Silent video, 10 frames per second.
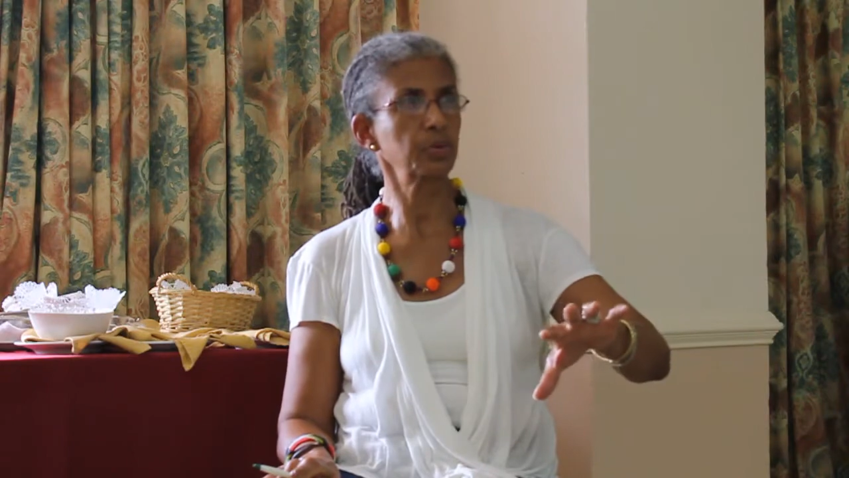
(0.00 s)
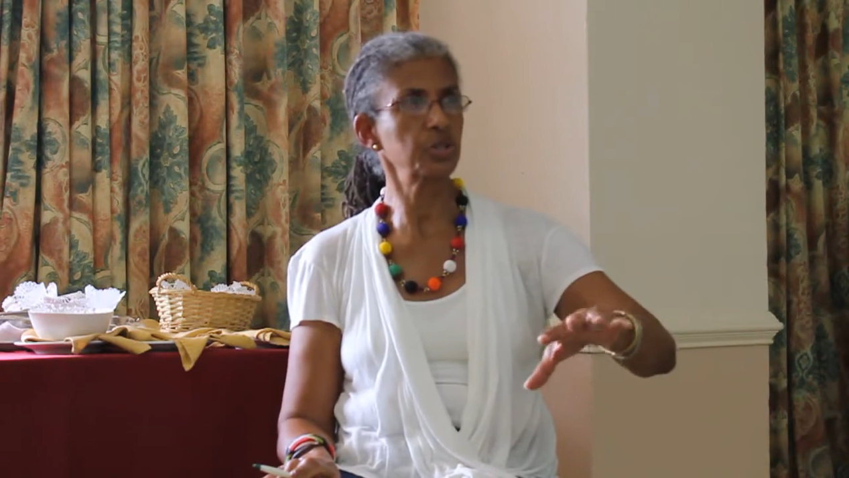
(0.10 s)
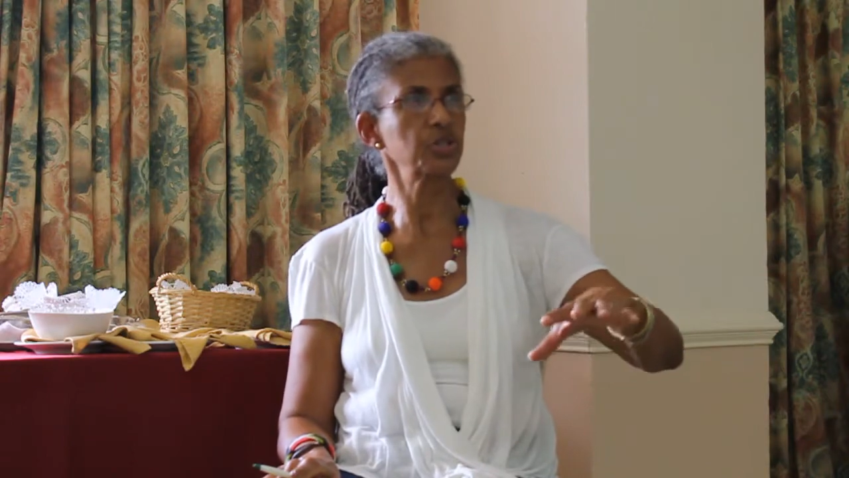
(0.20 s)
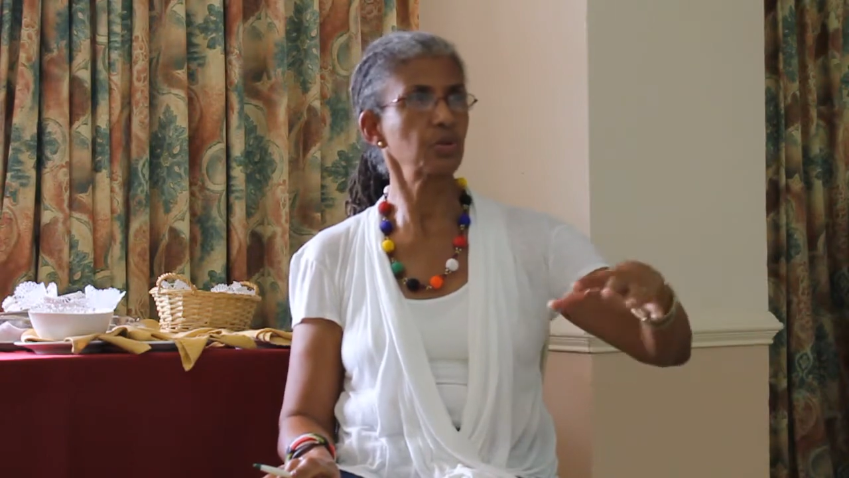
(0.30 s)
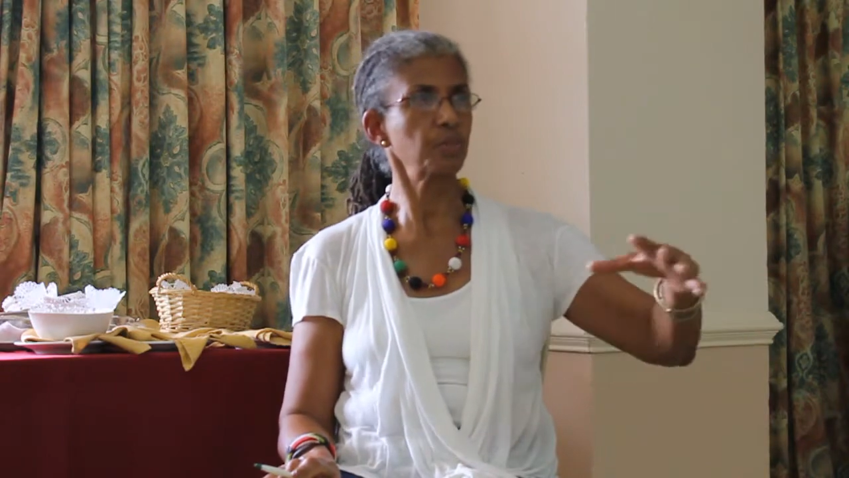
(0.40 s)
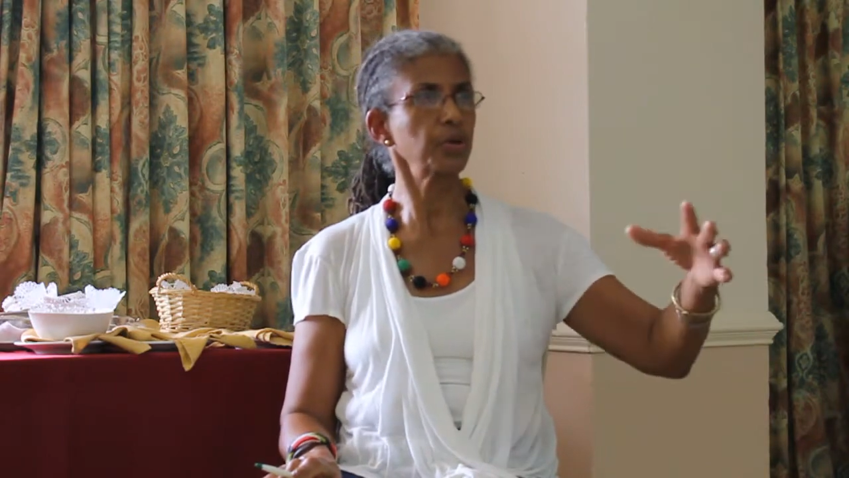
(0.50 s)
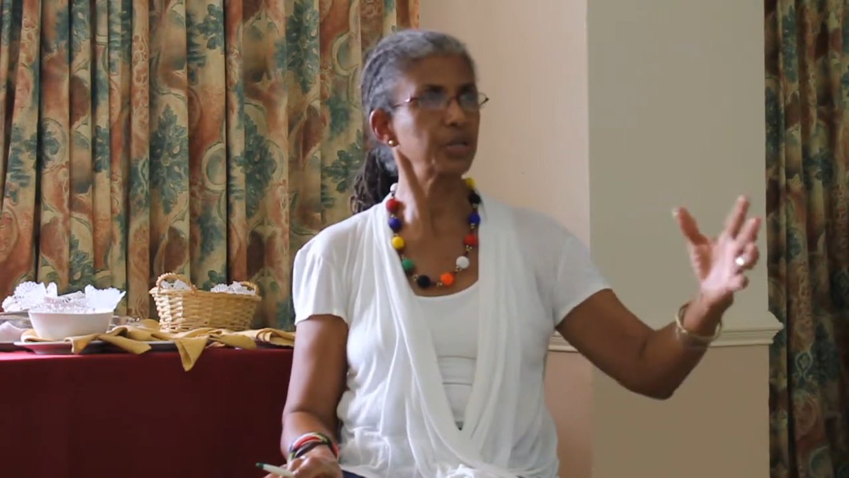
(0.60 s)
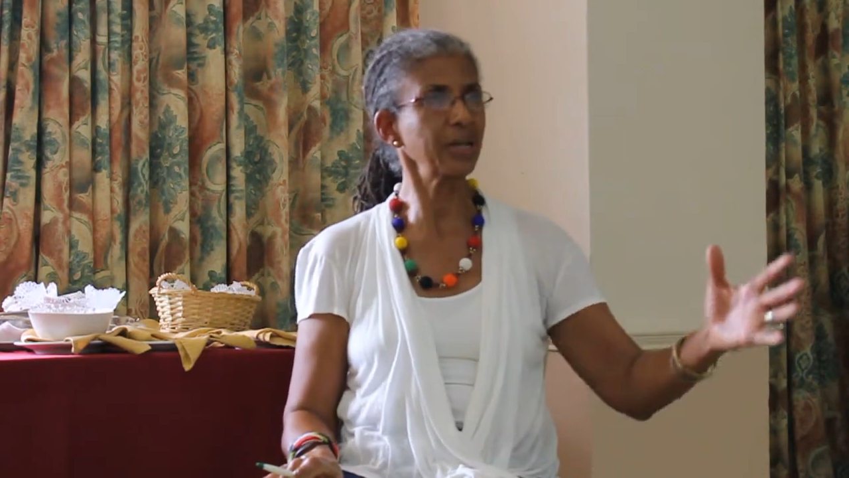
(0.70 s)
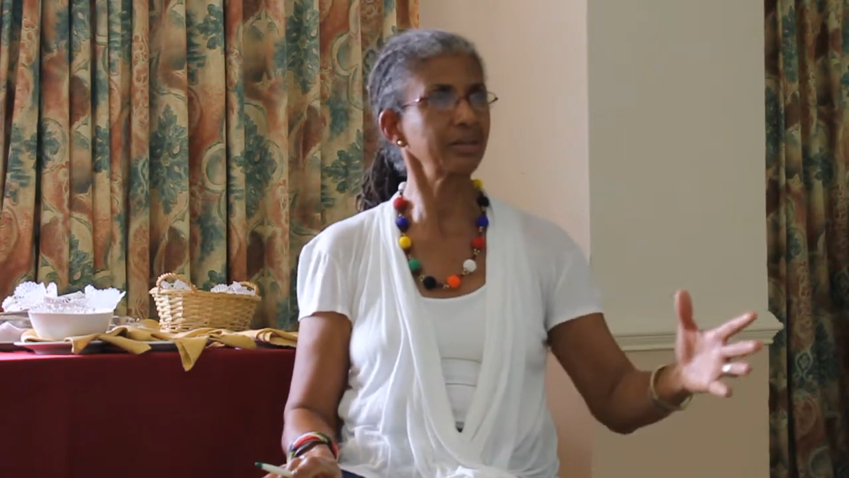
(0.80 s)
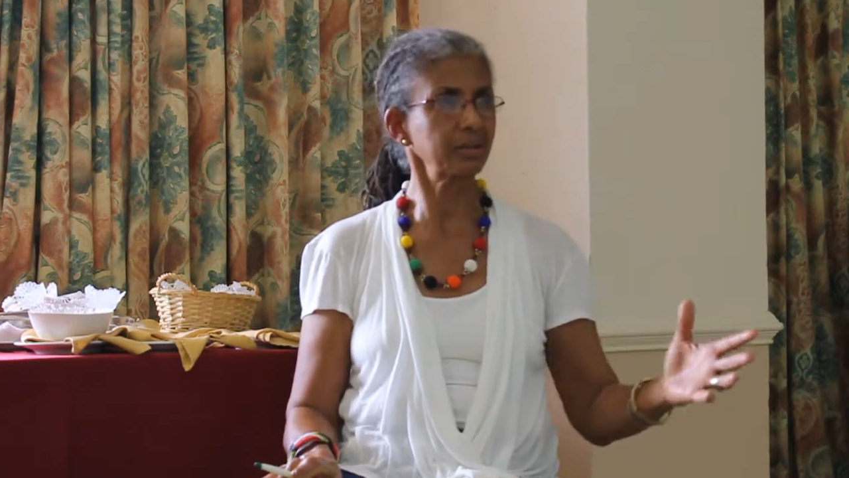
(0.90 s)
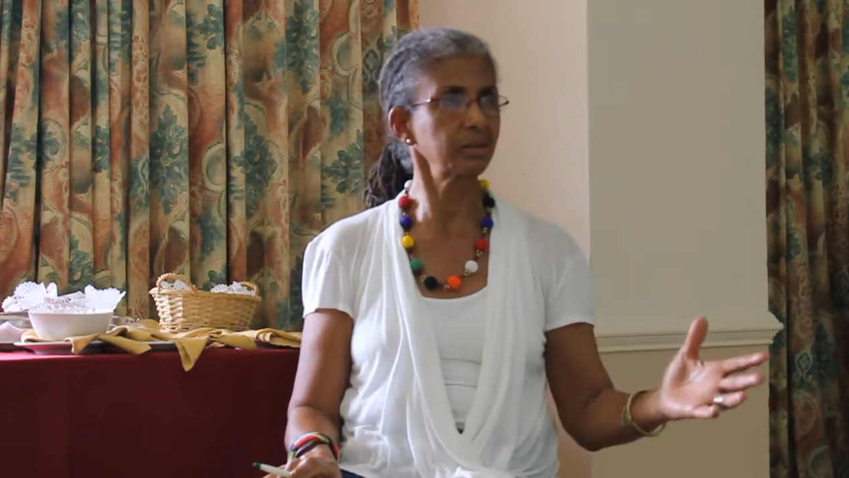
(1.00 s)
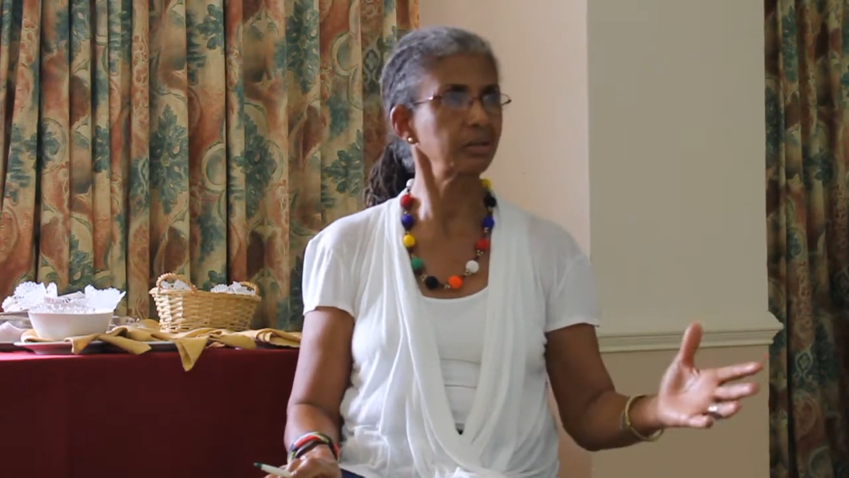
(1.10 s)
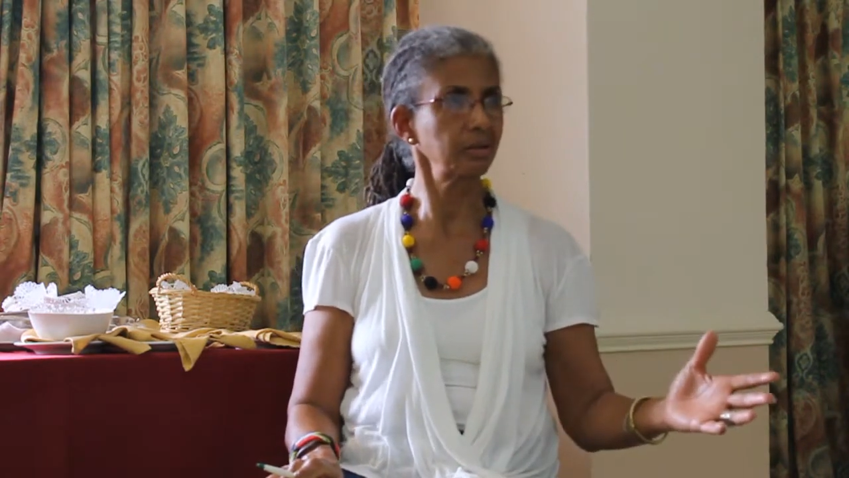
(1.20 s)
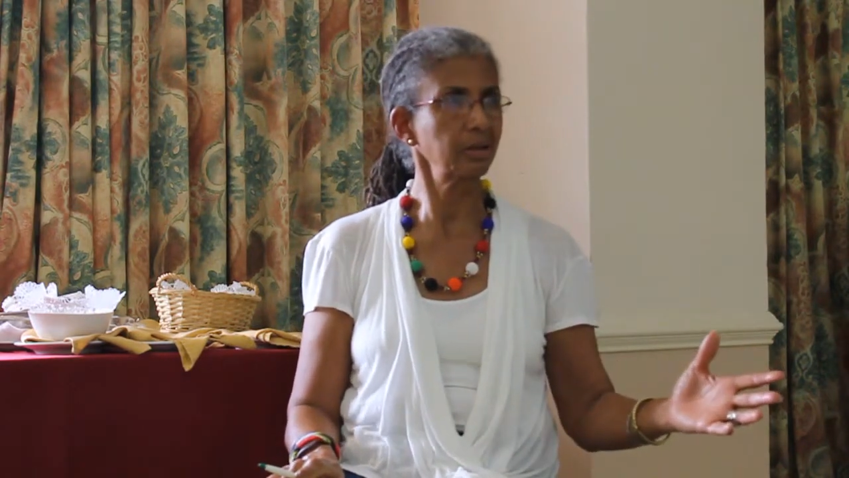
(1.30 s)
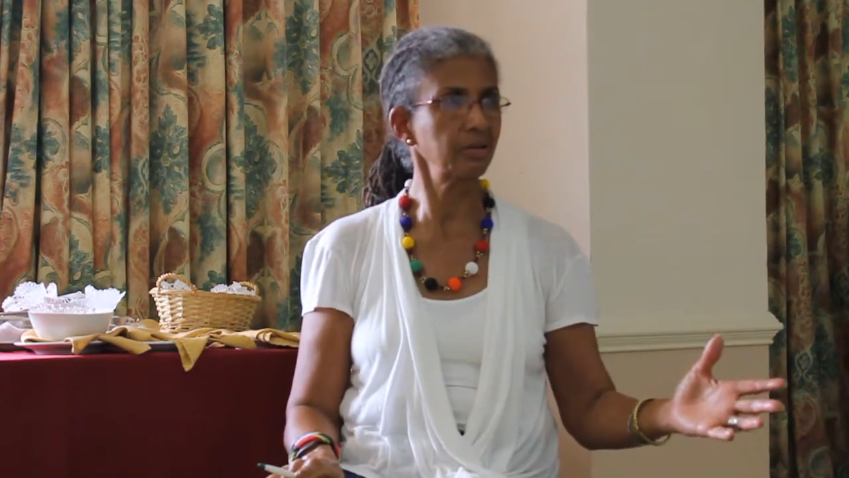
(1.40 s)
which is our protected
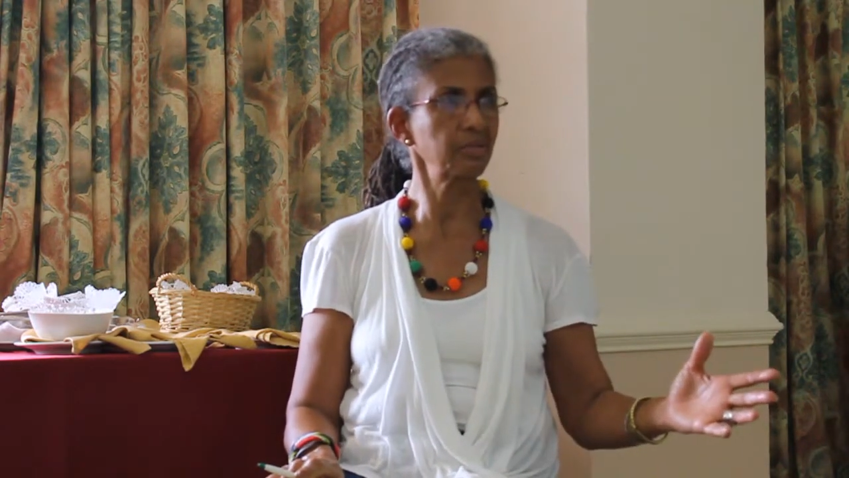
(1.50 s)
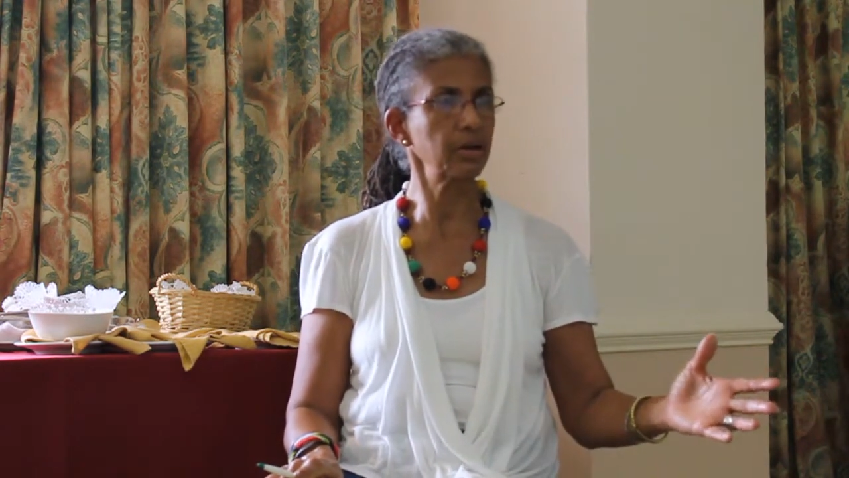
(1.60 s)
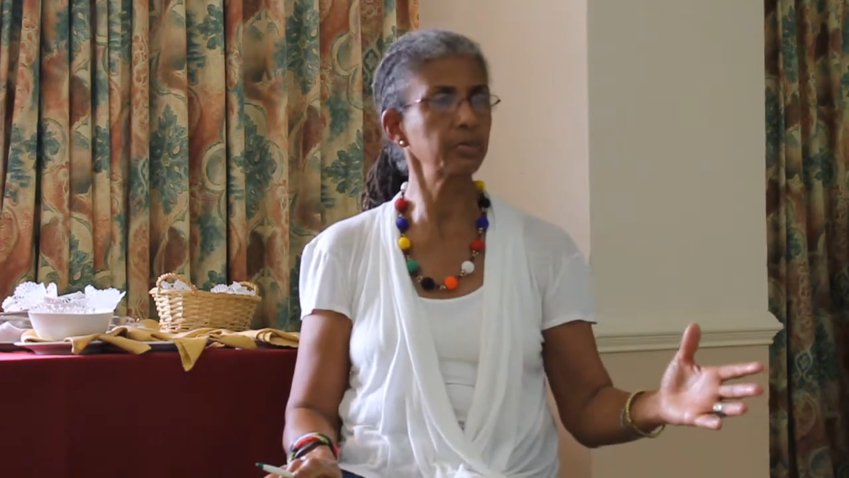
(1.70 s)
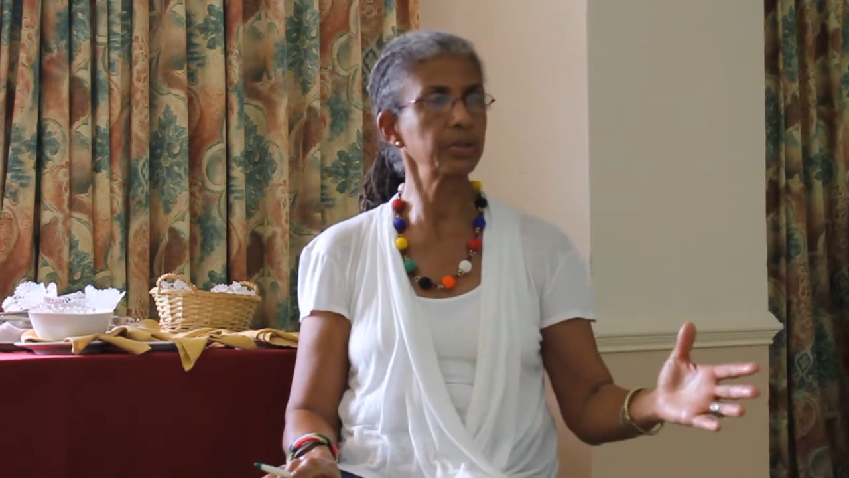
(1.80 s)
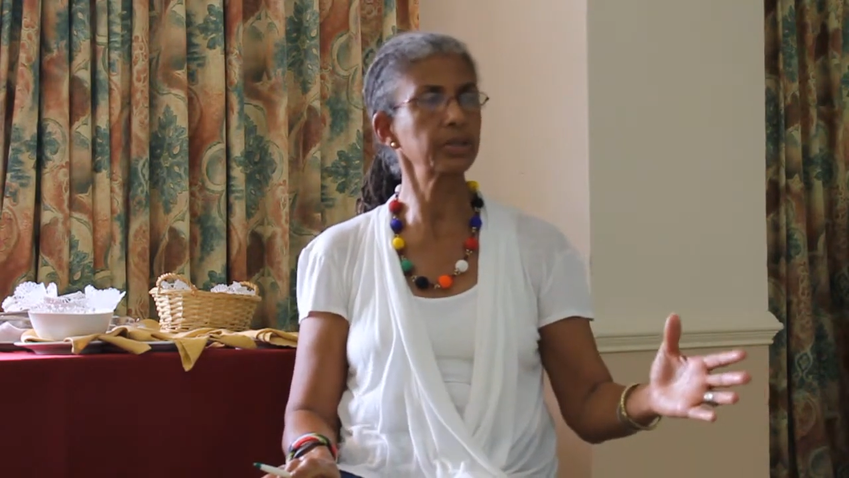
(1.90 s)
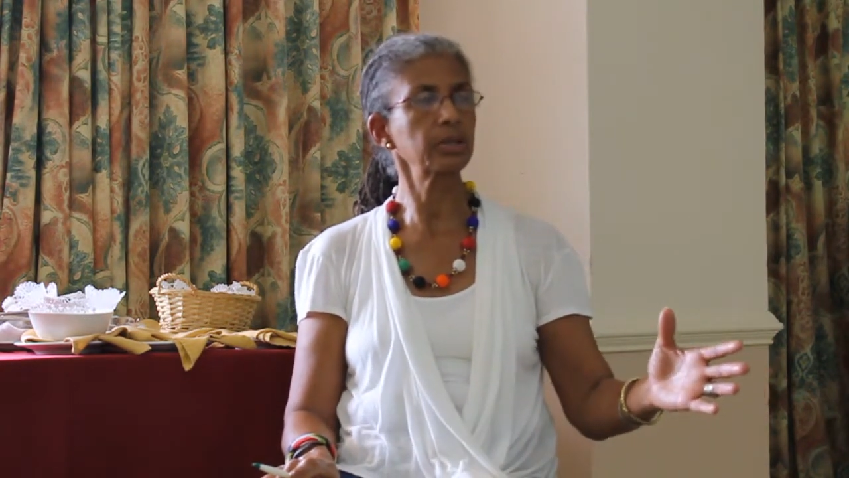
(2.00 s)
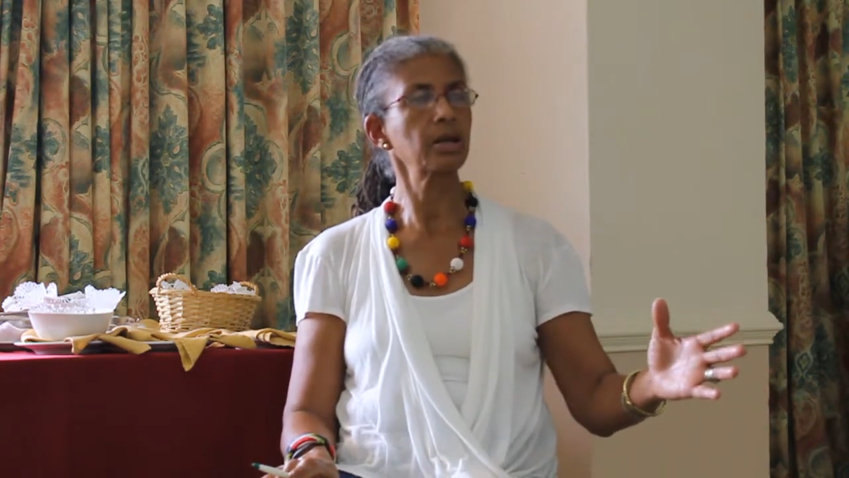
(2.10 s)
environment.